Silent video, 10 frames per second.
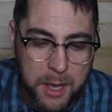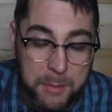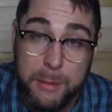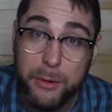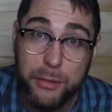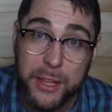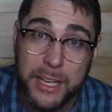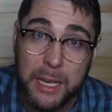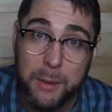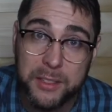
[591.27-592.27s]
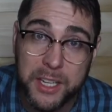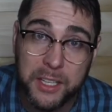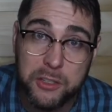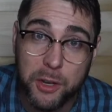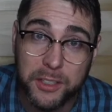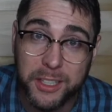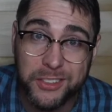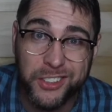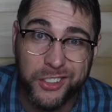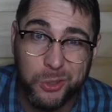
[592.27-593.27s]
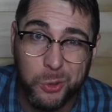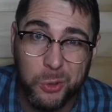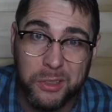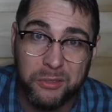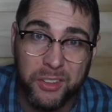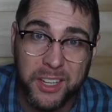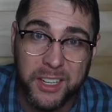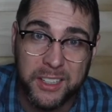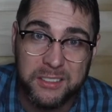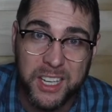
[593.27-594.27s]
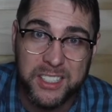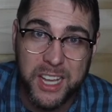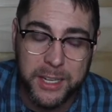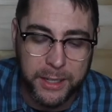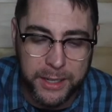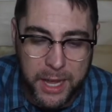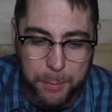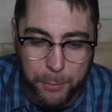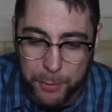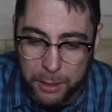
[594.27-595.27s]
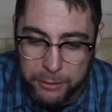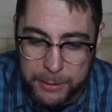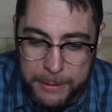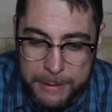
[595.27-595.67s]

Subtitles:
Maybe you're thinking about deconstructing because it's so cool and fun and exciting and hip, whatever.